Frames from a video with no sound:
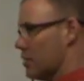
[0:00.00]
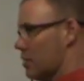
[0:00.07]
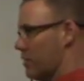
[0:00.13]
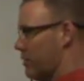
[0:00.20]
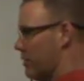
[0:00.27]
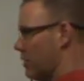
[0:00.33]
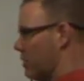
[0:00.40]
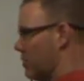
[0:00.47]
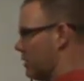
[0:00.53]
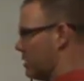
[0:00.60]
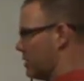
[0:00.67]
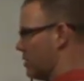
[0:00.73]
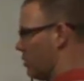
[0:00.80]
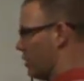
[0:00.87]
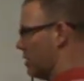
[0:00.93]
in the video
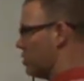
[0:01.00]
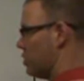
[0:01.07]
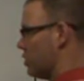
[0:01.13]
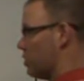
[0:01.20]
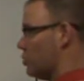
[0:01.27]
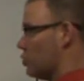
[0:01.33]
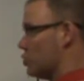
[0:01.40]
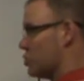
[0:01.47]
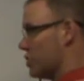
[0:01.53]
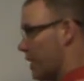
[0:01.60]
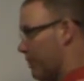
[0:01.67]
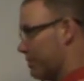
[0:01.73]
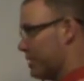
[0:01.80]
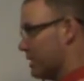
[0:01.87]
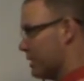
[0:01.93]
because I wanted you to do
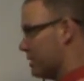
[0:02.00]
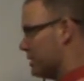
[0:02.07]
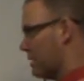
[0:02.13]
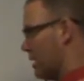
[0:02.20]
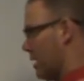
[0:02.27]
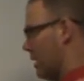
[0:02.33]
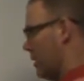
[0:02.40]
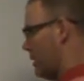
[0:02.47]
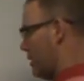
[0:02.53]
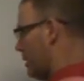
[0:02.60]
something today.